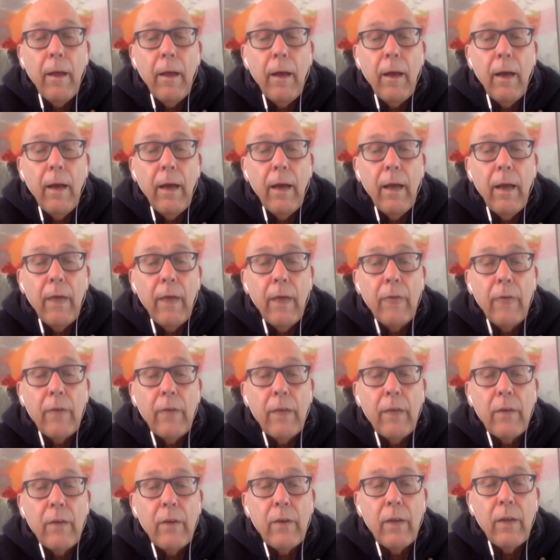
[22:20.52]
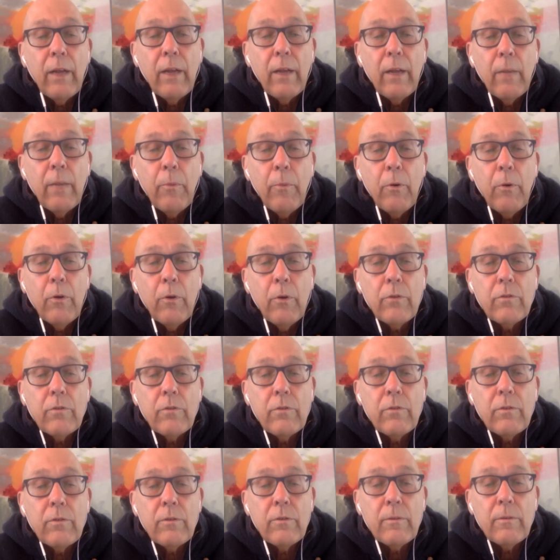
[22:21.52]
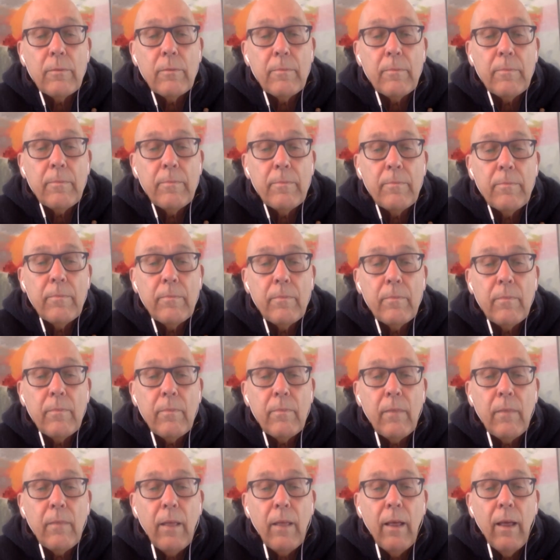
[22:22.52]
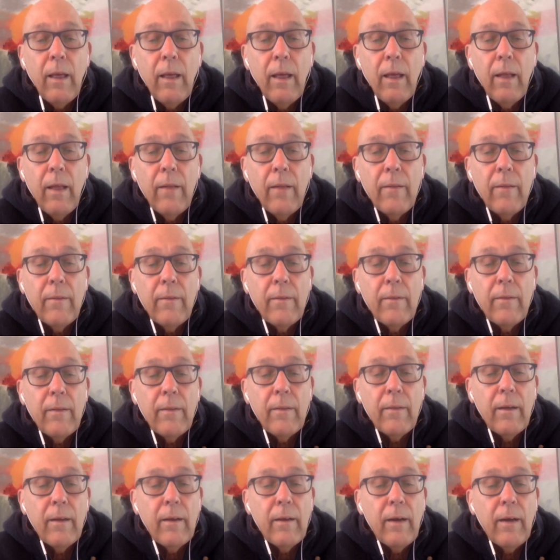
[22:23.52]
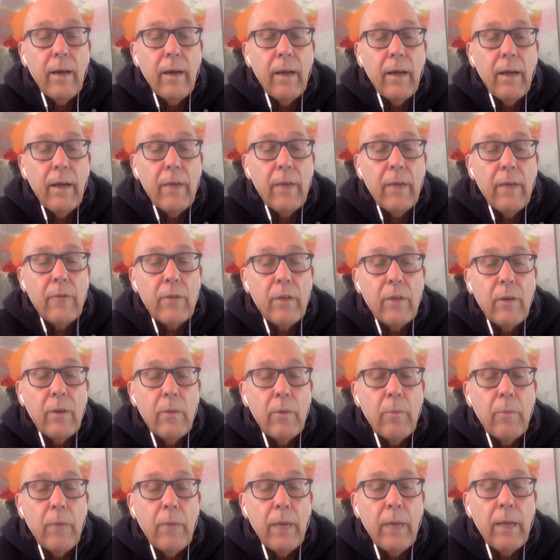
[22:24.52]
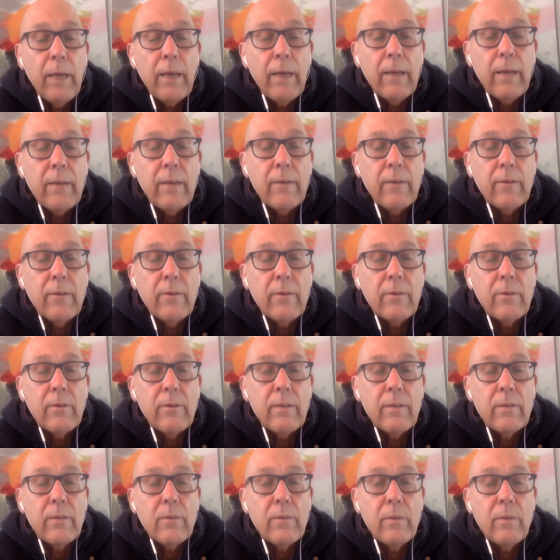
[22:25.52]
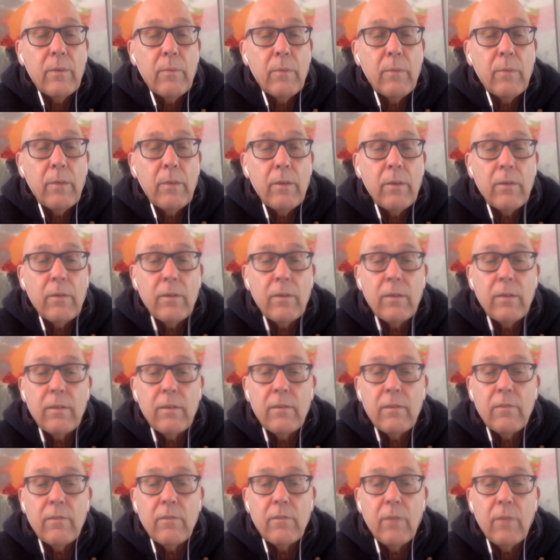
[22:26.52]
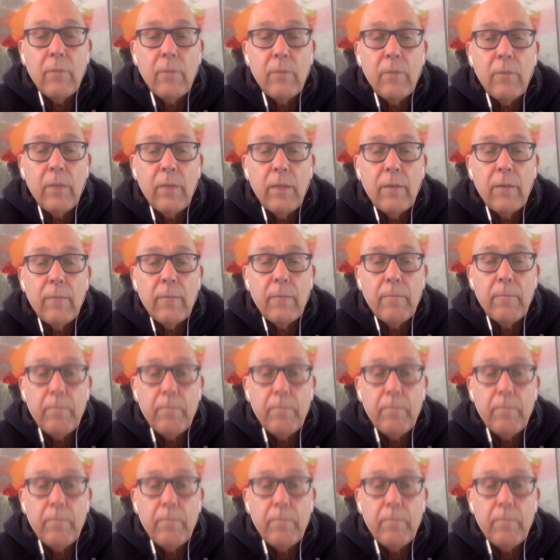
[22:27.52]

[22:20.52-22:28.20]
I have here a little pause. And I have to go back to this one because this is stopped here.